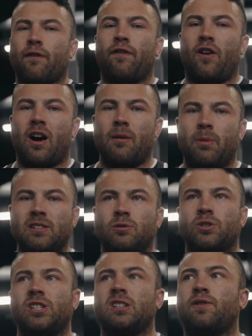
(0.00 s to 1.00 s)
fibers,
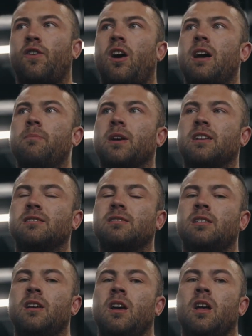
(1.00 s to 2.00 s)
which is fine
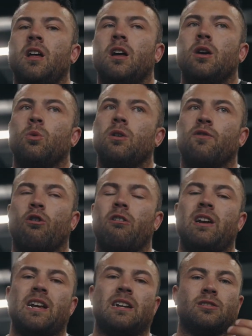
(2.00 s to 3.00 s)
because we've
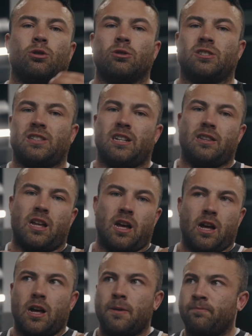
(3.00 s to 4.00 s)
already exhausted
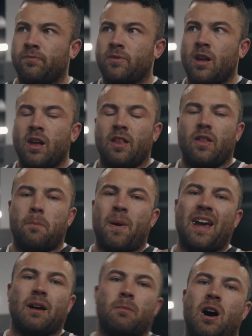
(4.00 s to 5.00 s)
the
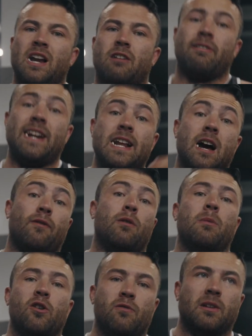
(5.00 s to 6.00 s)
pec minor in the other
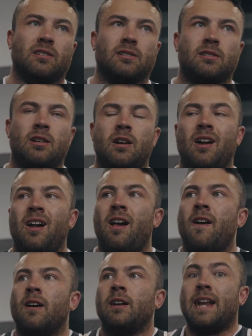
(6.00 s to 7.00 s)
movements.
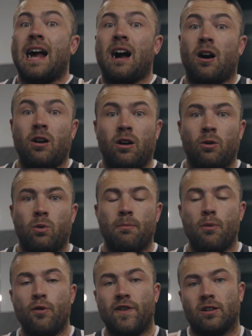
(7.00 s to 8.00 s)
Now we're
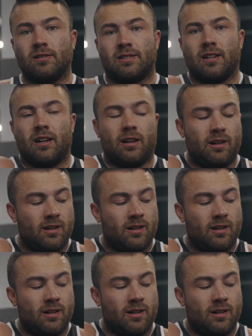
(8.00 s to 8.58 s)
moving on to